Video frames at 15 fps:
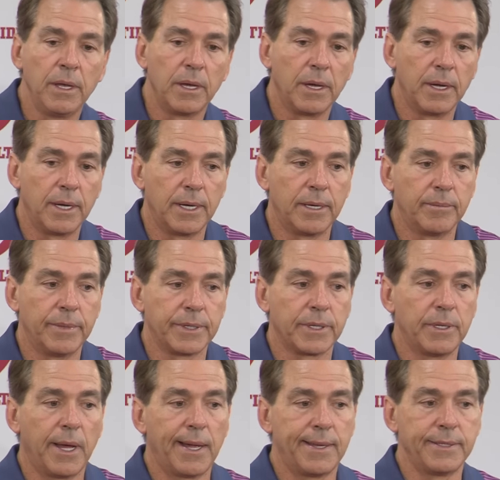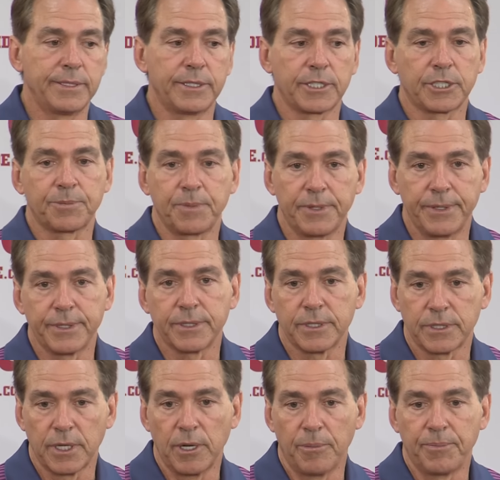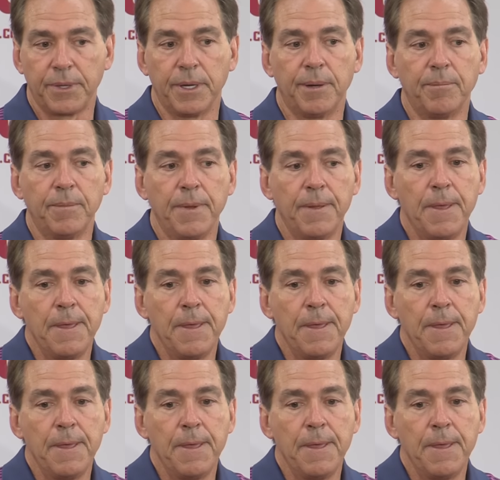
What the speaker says: But the knowledge and experience has helped him.